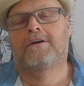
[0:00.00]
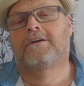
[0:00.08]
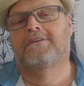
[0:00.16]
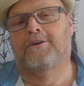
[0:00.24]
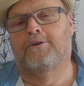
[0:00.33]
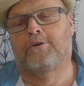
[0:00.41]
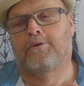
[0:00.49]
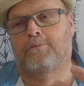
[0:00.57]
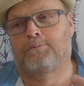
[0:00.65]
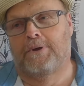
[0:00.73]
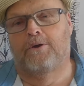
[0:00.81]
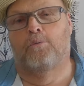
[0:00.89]
So
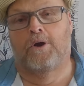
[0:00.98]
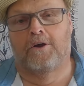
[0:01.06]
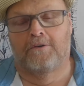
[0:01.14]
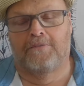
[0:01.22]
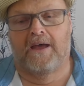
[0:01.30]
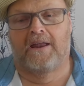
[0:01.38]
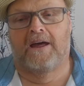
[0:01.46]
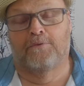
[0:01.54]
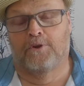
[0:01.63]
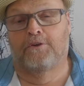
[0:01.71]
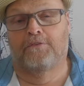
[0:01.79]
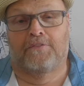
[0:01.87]
be aware of that. I've
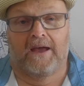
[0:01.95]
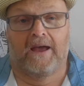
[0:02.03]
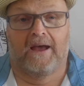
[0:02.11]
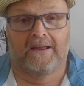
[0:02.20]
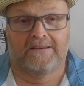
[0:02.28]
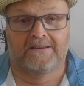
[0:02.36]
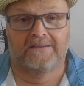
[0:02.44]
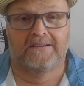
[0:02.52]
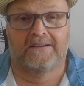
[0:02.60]
learned that.